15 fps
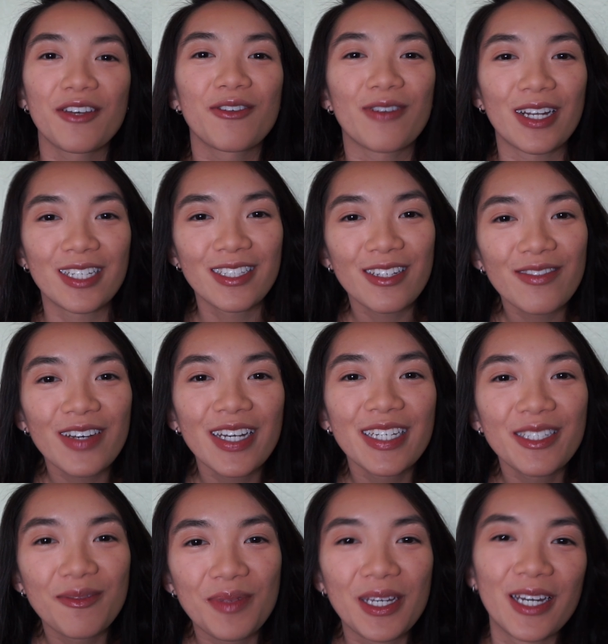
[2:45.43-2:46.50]
the rest of
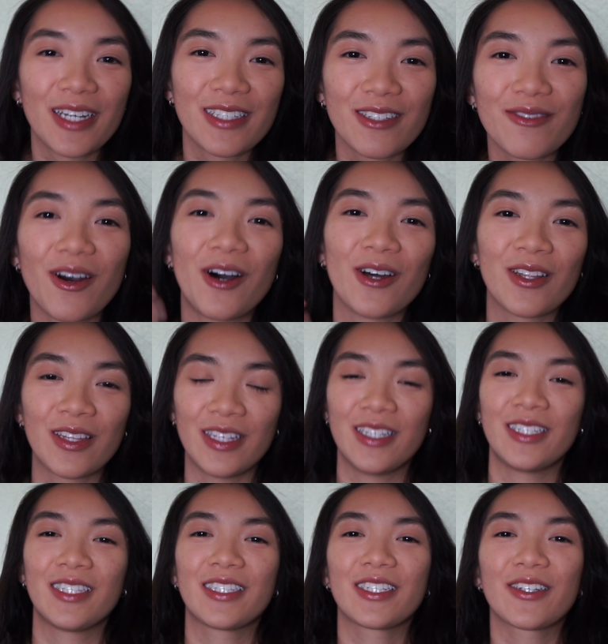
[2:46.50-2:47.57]
us because of all
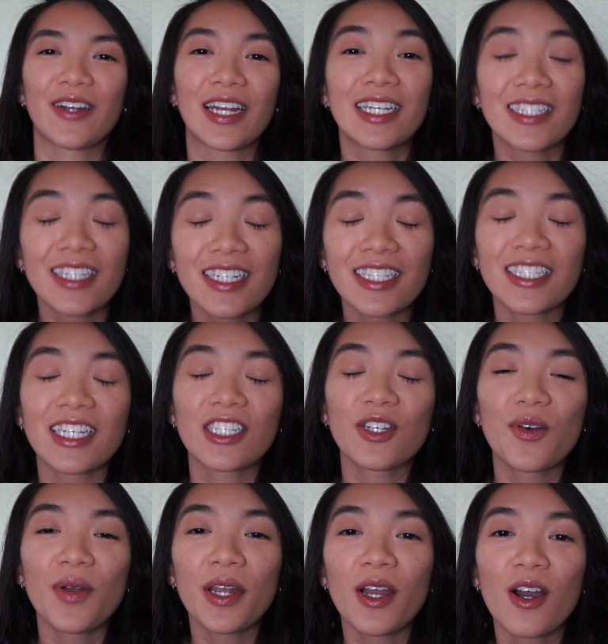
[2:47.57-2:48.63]
this craziness that's
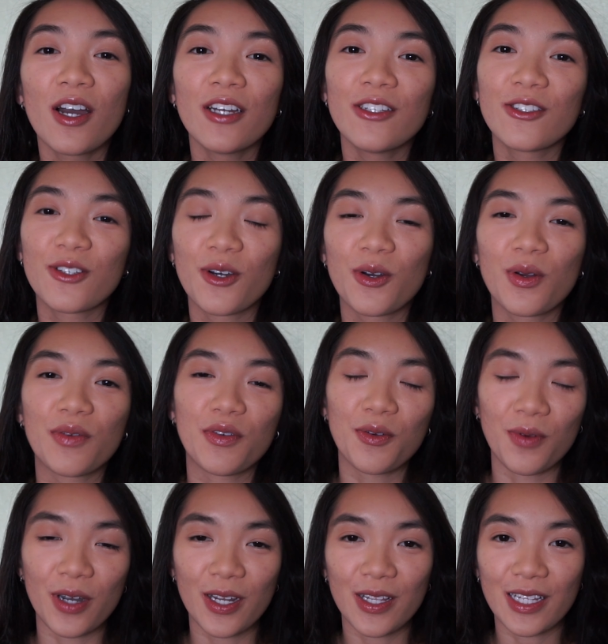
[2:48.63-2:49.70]
going on. So if you
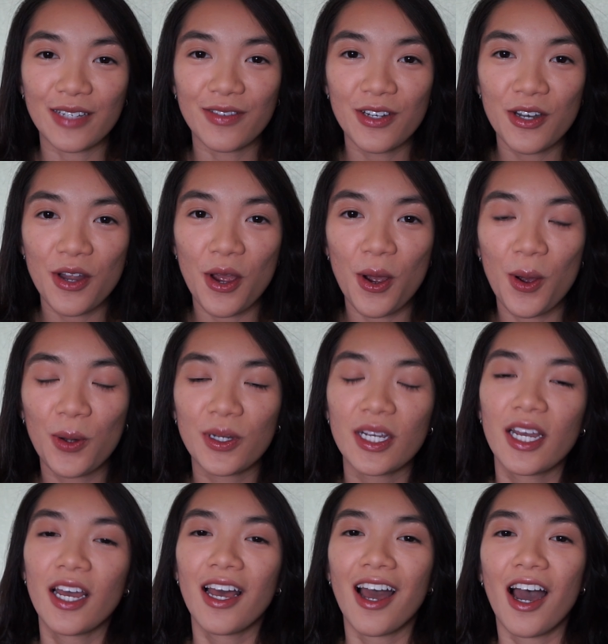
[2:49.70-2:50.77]
want to leave a note,
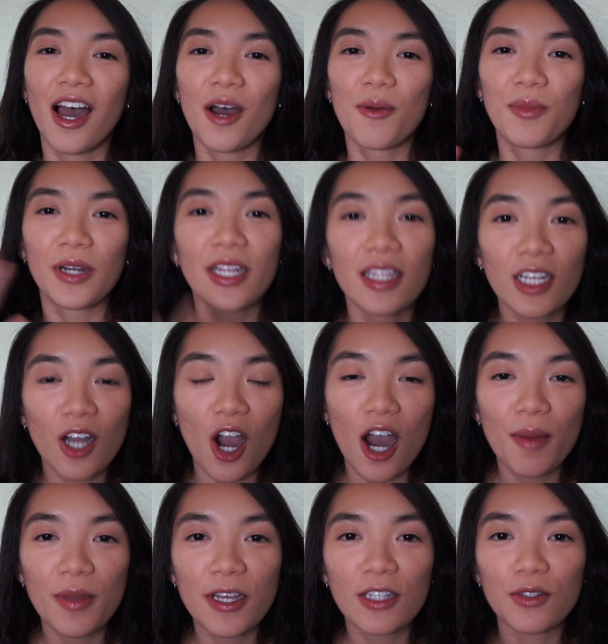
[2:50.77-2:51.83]
put in the
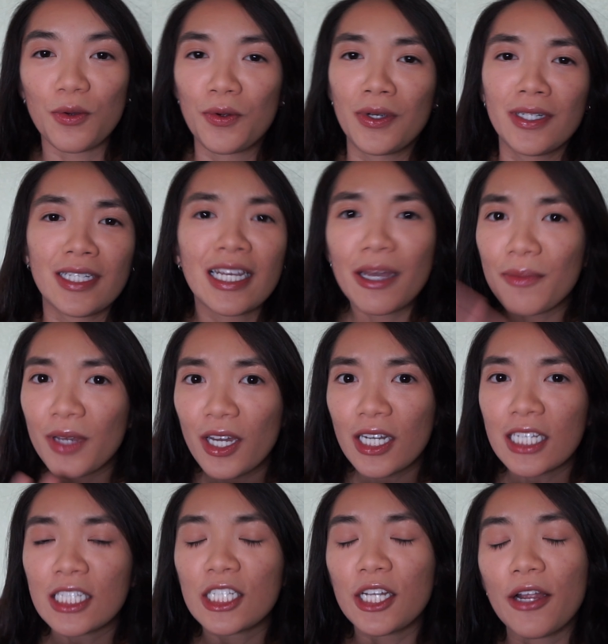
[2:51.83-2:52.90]
comments or DM me on
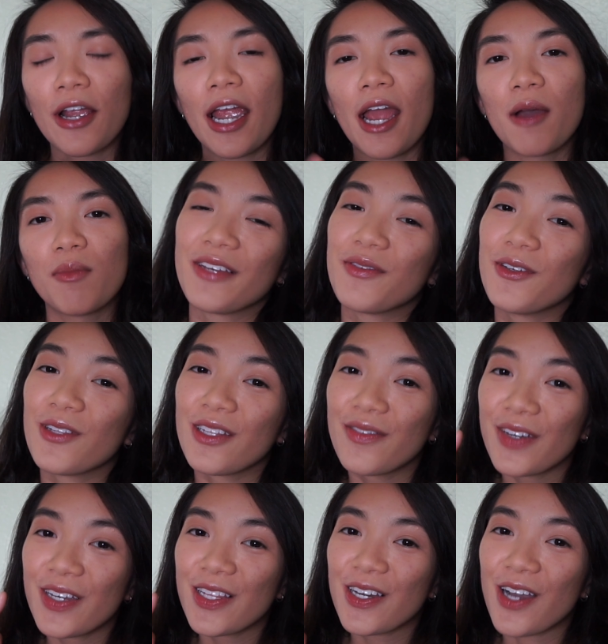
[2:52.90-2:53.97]
Instagram. If you
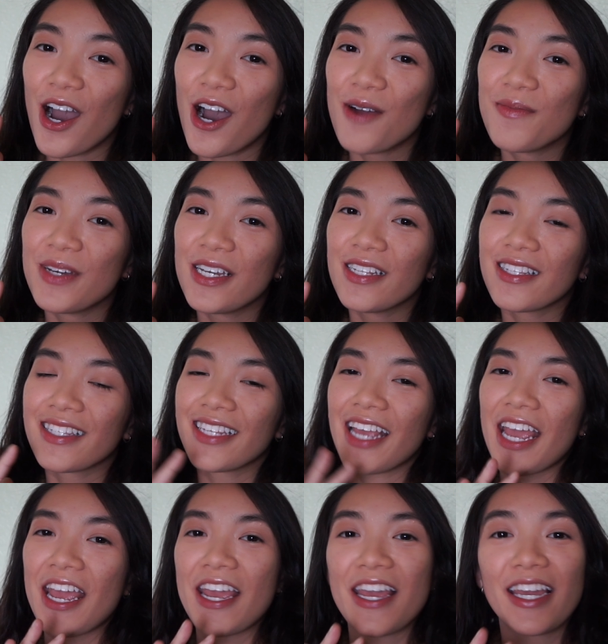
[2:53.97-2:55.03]
leave it in the comments,
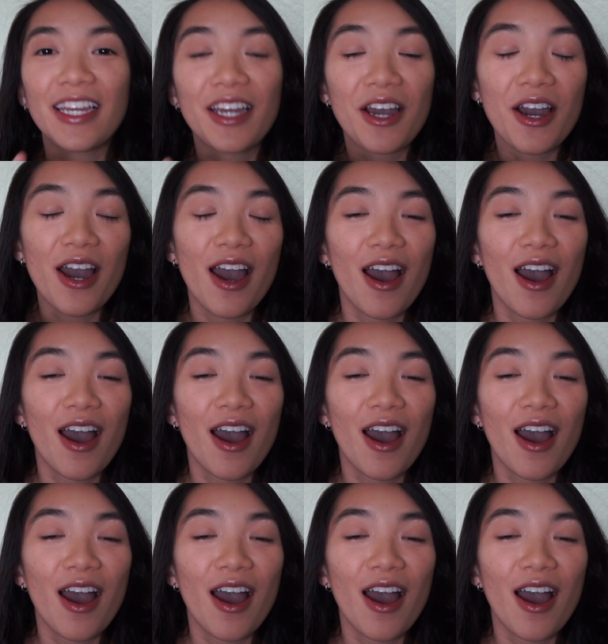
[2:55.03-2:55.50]
a